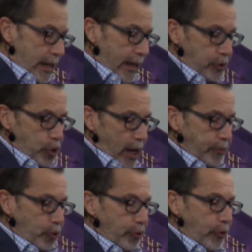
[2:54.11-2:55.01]
And
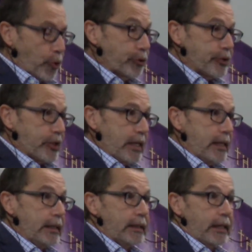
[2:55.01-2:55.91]
chapter
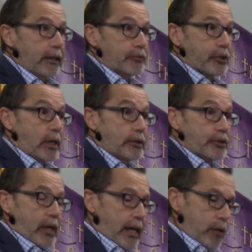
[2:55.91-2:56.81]
13 gives
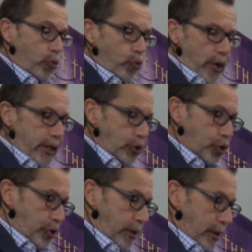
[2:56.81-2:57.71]
us a
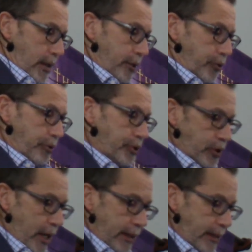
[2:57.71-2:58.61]
rich
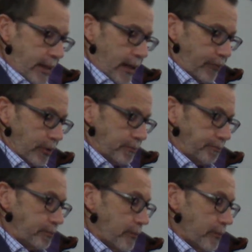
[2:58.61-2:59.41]
understanding of it.